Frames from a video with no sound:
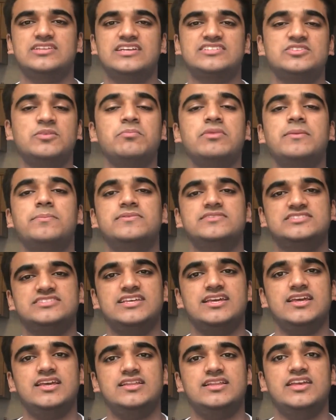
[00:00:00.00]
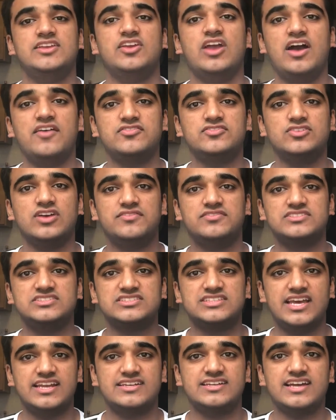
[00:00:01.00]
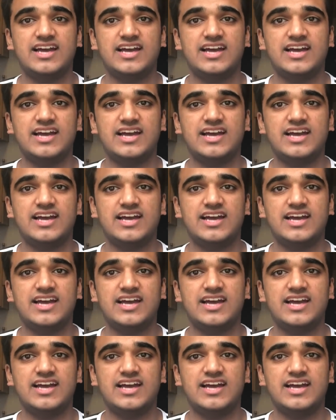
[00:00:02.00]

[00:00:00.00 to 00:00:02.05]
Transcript: Like some people say that you have to have a set